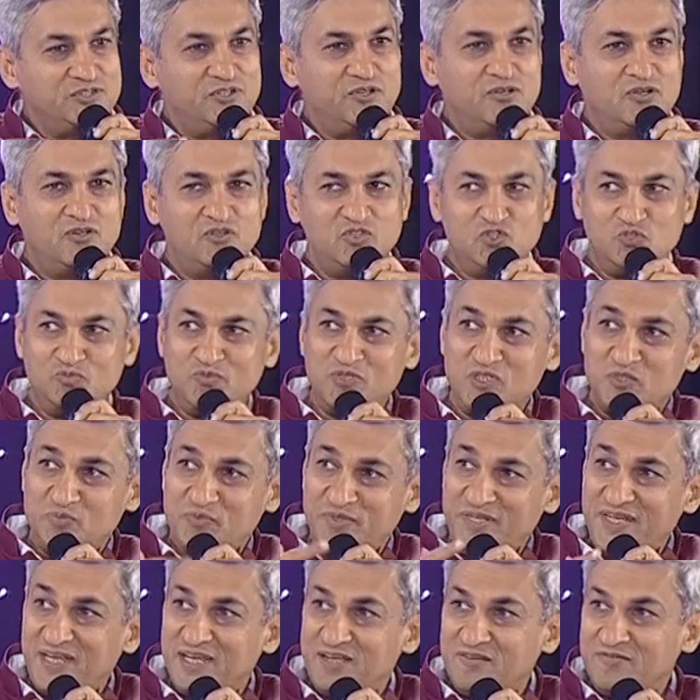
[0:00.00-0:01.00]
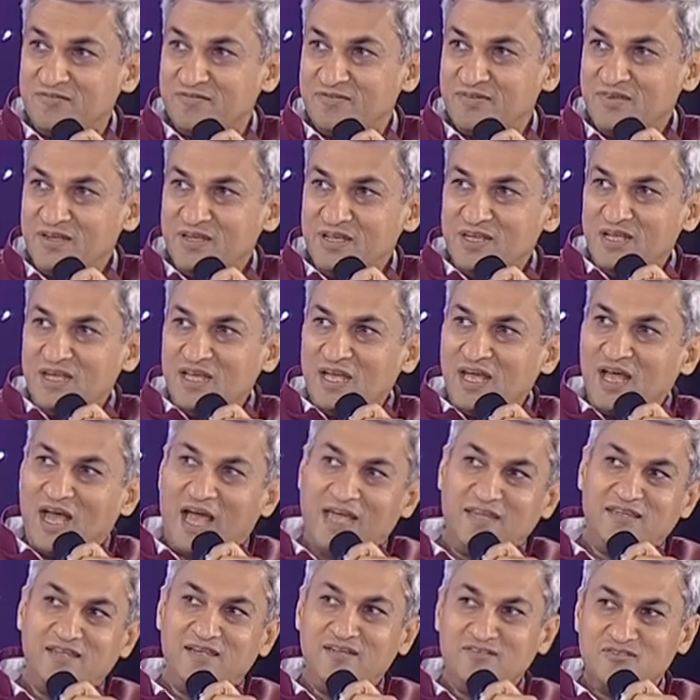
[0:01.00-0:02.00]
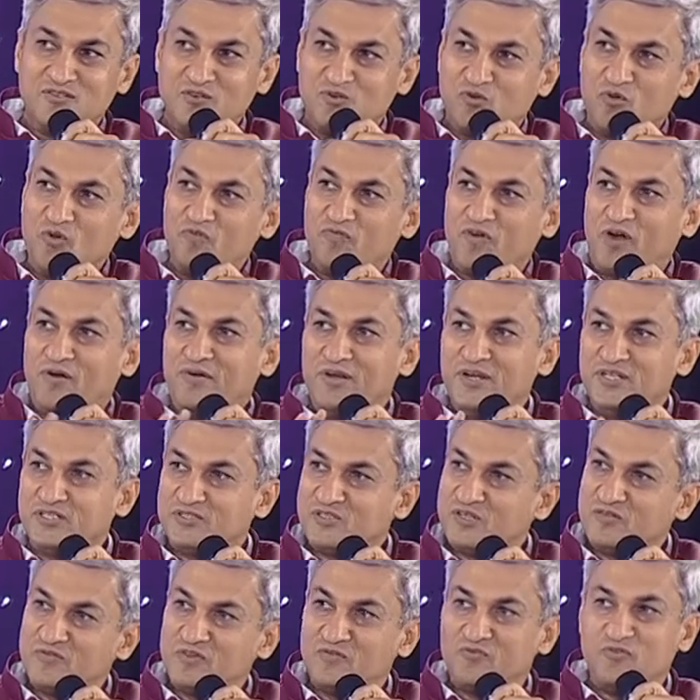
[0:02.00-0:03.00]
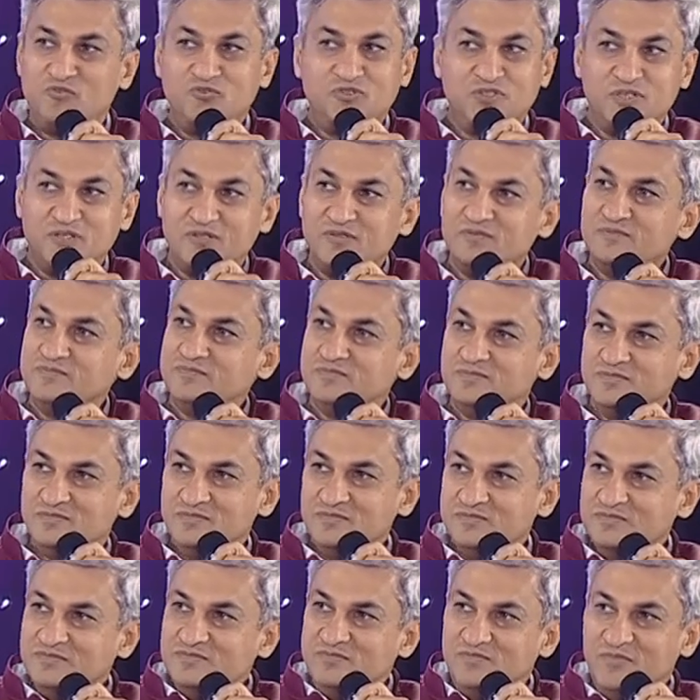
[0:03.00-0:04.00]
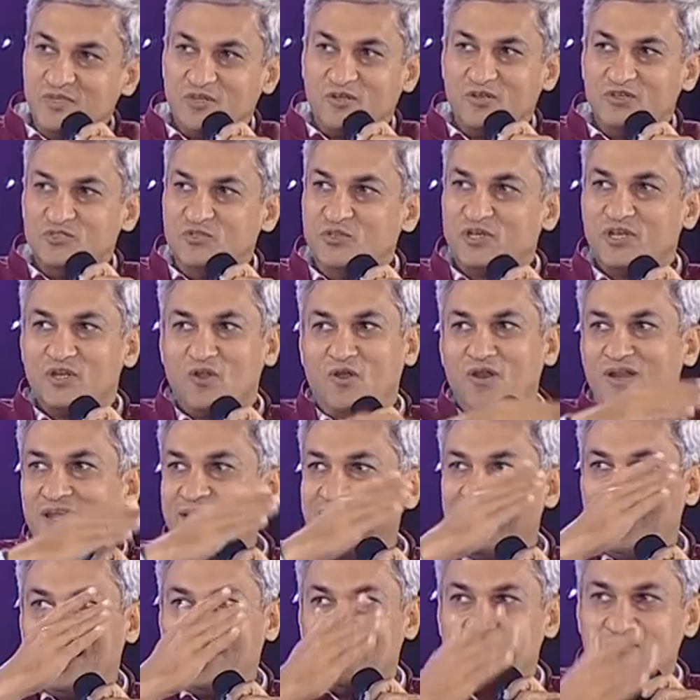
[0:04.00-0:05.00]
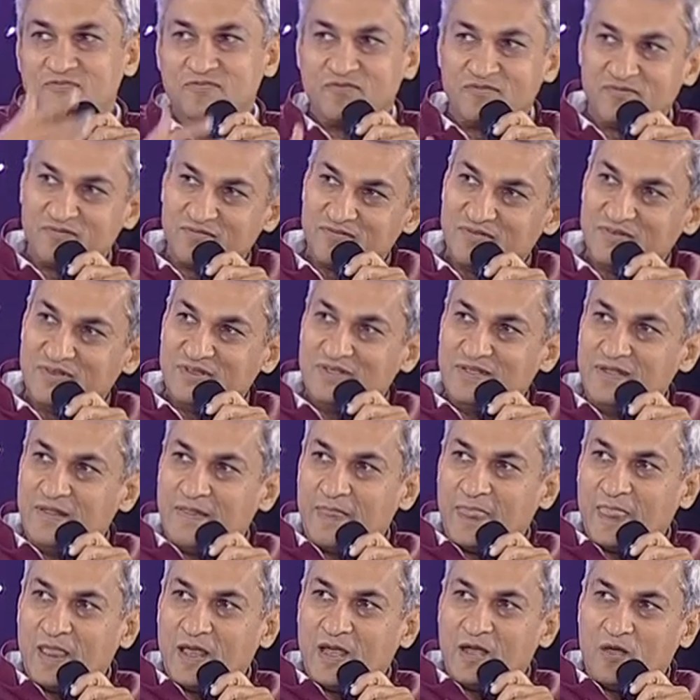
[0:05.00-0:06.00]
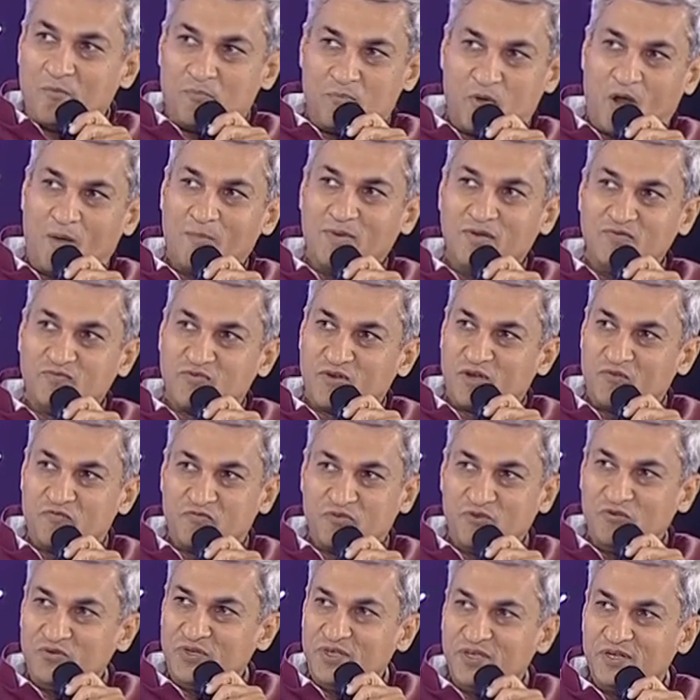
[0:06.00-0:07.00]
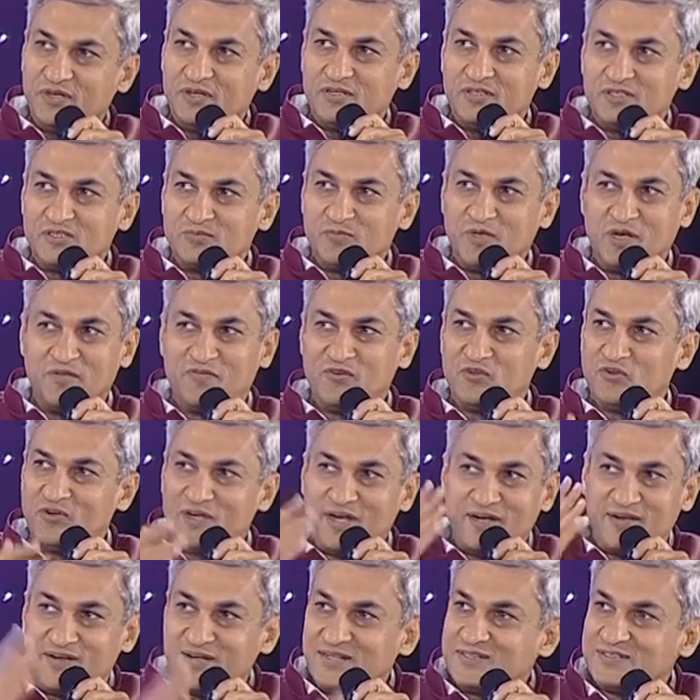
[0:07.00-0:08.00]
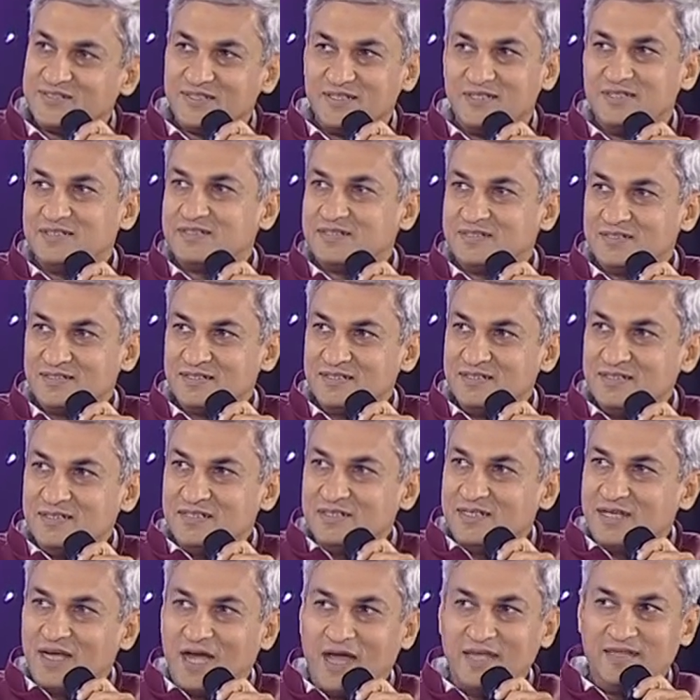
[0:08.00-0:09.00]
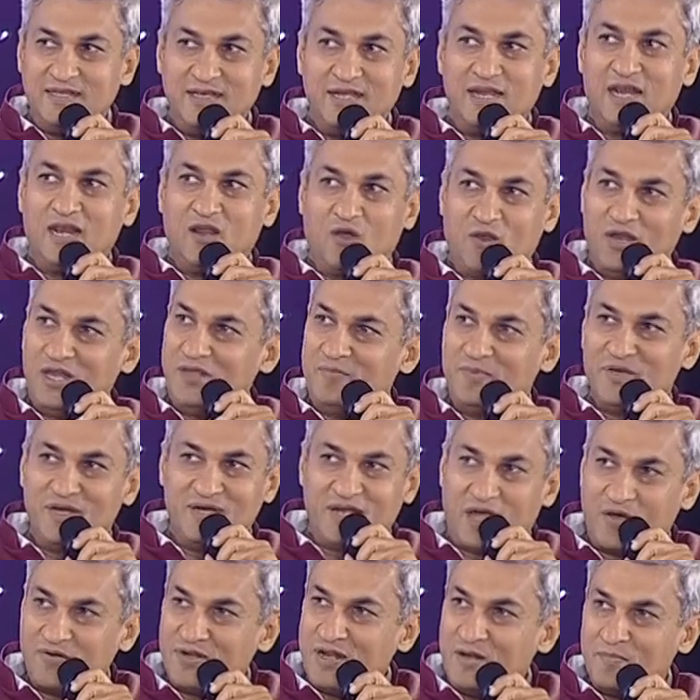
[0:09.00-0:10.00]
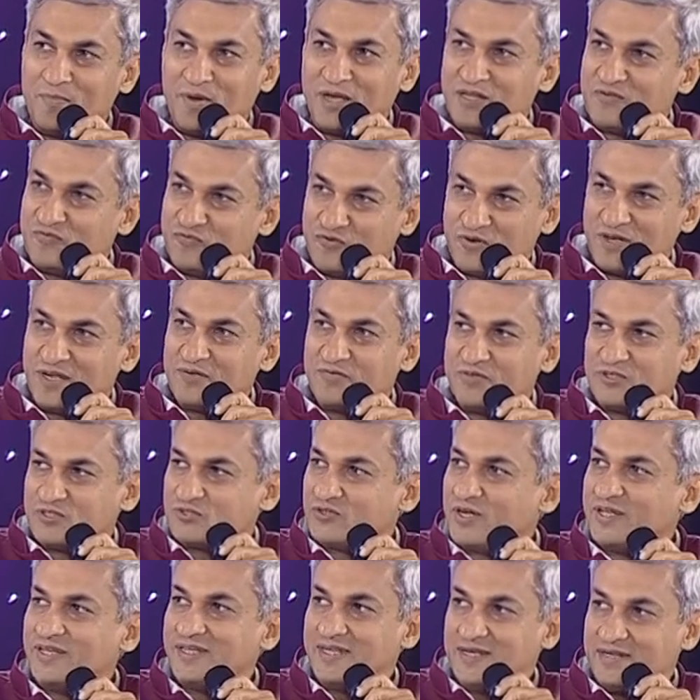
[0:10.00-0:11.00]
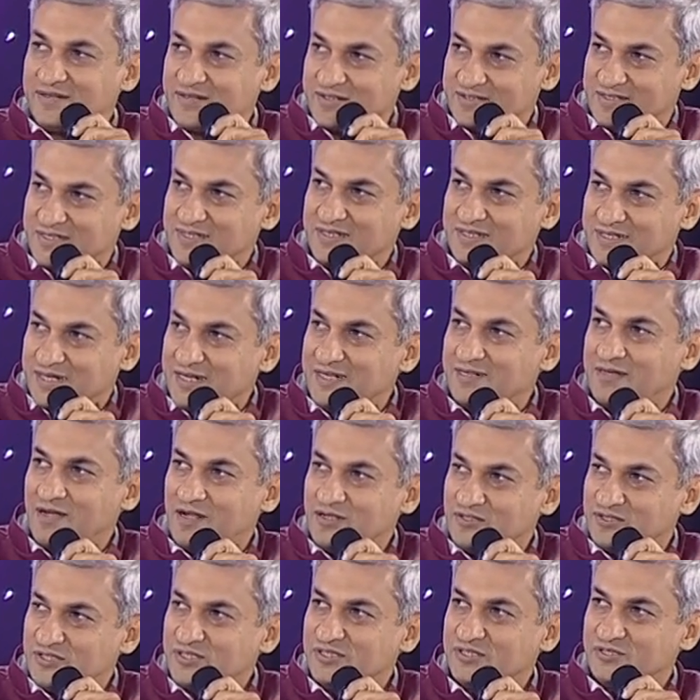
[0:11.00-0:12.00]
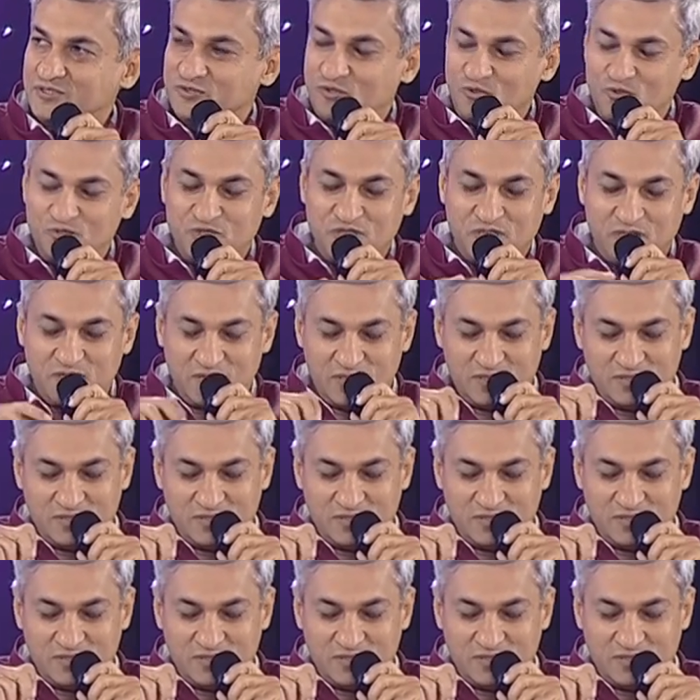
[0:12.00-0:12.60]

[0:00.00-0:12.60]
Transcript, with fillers: or consumers behave, I think is a core foundation of the future. Because you can only have problems for a few years, but if you don't address it, I think it'll only be a downhill path forever. So I think addressing credit culture is crucial.